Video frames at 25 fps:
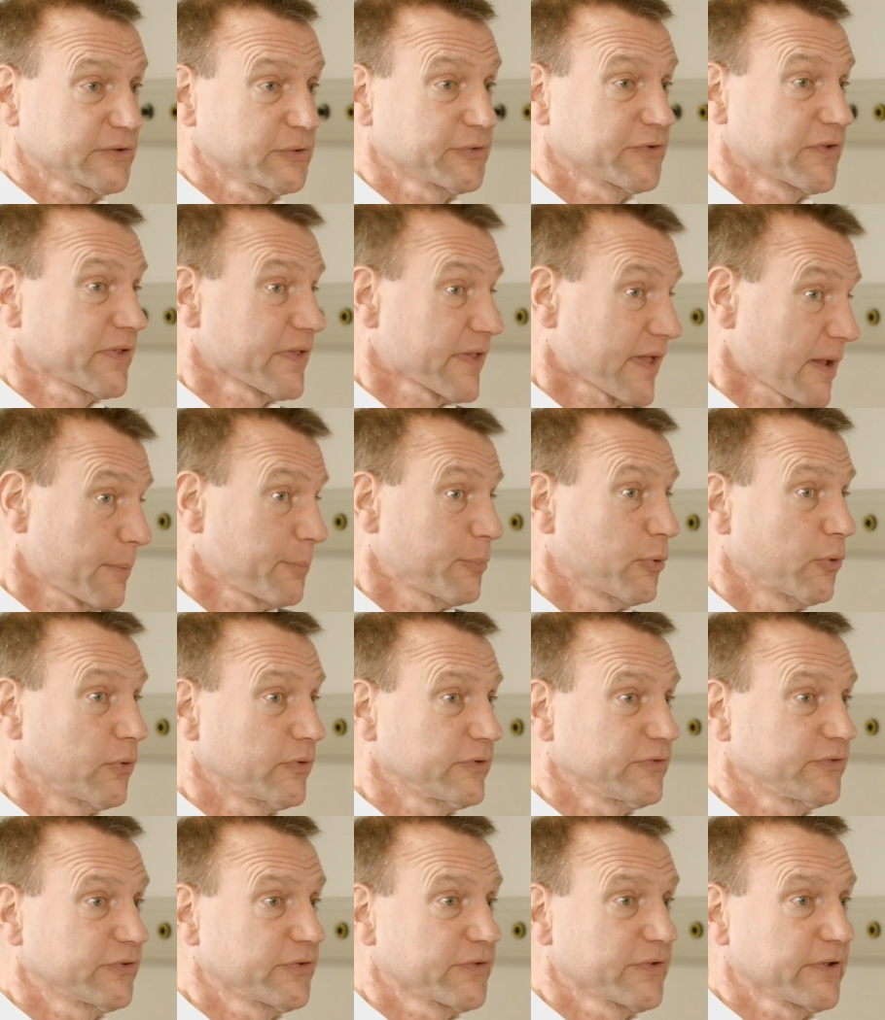it was at that
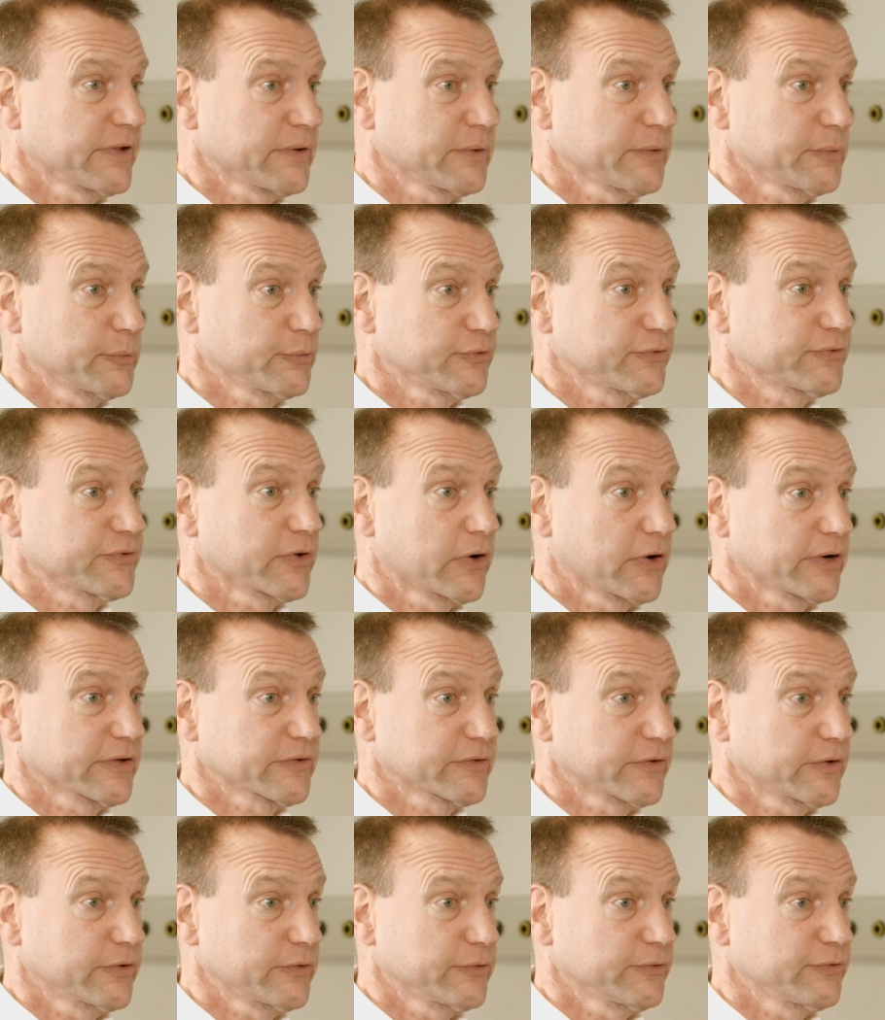point that it was
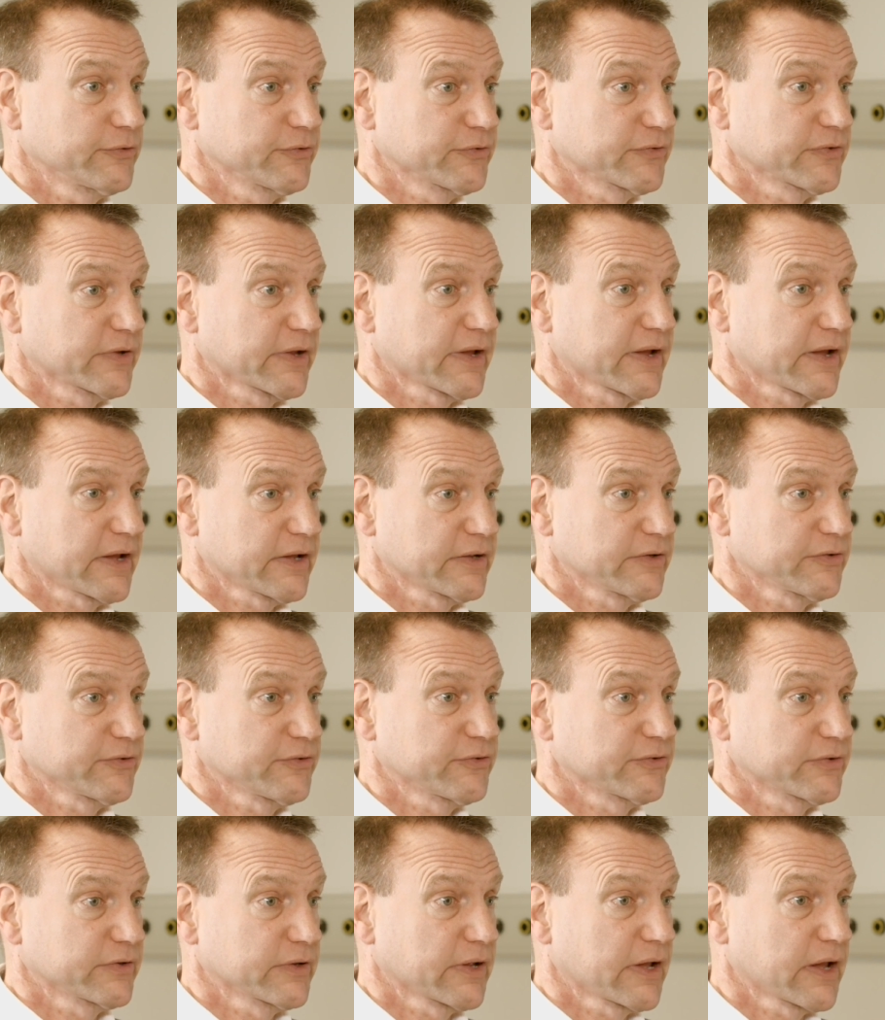diagnosed
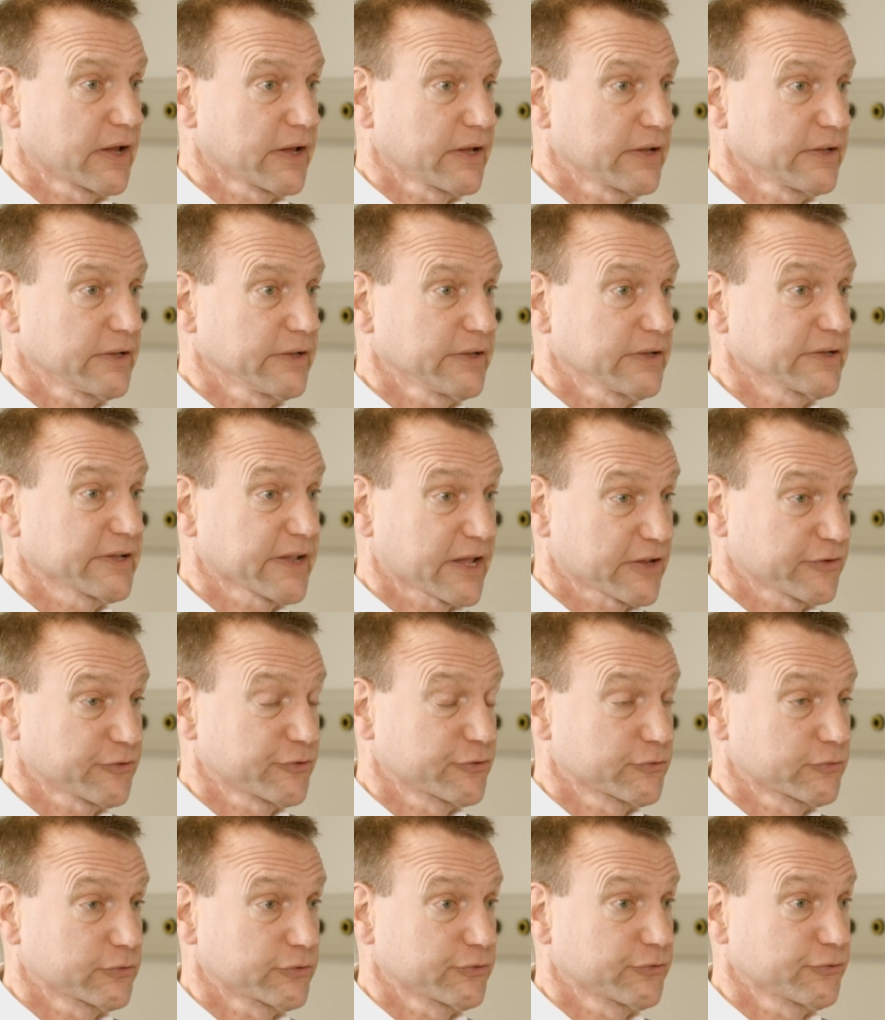as a
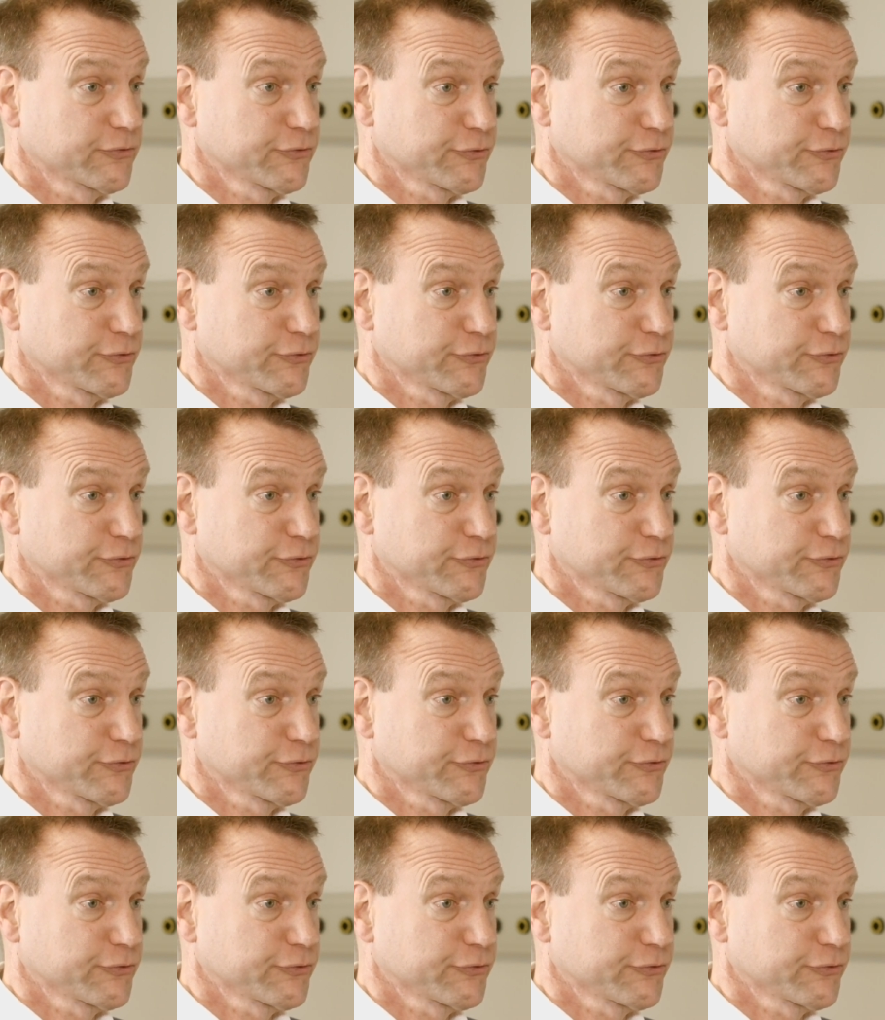cancerous